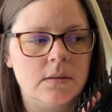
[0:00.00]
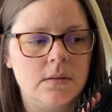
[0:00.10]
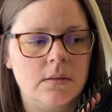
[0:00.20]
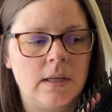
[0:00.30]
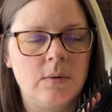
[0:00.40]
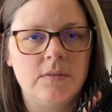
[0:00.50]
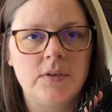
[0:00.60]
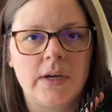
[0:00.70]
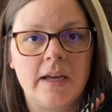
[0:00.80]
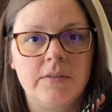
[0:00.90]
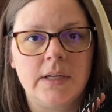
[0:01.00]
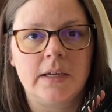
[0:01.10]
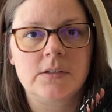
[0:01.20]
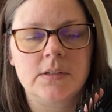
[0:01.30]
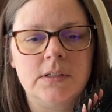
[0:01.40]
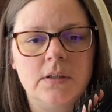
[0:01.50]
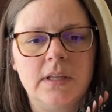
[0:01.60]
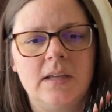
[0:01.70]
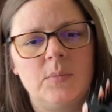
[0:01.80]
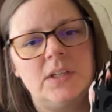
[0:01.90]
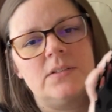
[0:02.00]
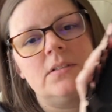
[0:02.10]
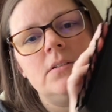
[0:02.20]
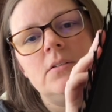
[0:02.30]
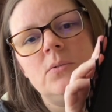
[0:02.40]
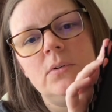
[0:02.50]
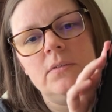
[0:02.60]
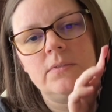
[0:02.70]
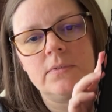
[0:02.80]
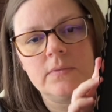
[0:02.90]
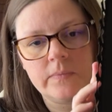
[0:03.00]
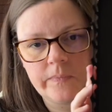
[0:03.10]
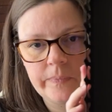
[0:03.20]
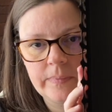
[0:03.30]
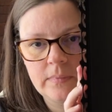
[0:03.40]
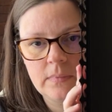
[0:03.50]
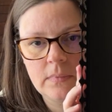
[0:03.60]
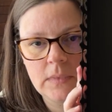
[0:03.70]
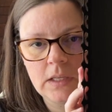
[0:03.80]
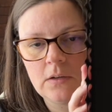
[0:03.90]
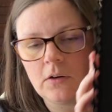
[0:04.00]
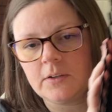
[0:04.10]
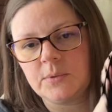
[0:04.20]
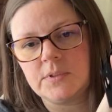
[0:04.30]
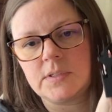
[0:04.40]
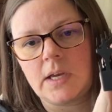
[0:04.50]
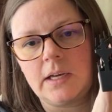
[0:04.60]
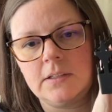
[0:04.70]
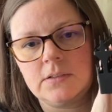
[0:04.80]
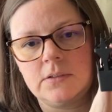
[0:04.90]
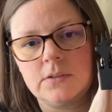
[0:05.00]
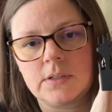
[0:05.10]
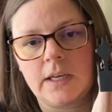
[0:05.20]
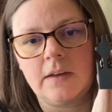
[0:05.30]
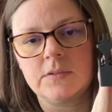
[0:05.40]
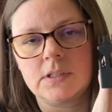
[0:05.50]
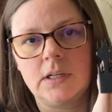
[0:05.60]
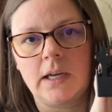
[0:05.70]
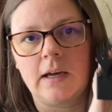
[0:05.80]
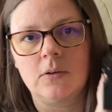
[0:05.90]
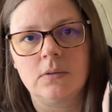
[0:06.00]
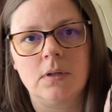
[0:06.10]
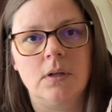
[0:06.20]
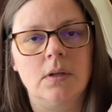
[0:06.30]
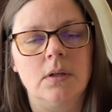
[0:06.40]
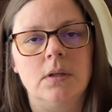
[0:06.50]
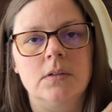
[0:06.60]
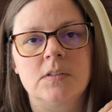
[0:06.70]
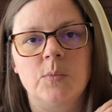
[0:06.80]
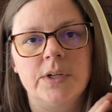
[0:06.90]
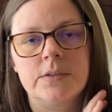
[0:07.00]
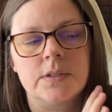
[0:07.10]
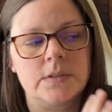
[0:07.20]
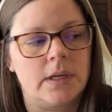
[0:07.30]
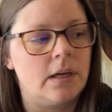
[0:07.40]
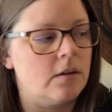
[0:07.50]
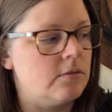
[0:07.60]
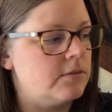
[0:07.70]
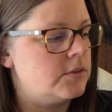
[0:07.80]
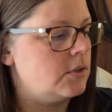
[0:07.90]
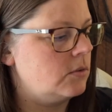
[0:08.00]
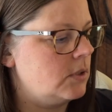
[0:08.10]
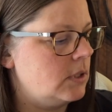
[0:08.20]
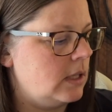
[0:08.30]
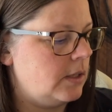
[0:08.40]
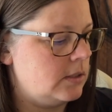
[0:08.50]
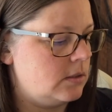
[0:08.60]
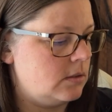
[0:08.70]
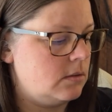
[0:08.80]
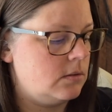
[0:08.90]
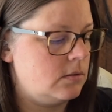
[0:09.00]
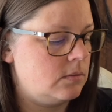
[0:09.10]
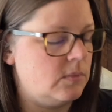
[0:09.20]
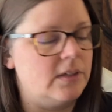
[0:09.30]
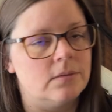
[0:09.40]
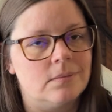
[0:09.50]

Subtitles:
However, I haven't actually done that because this is sort of an awkward size to just like have sitting out somewhere, since I have children that like to, well,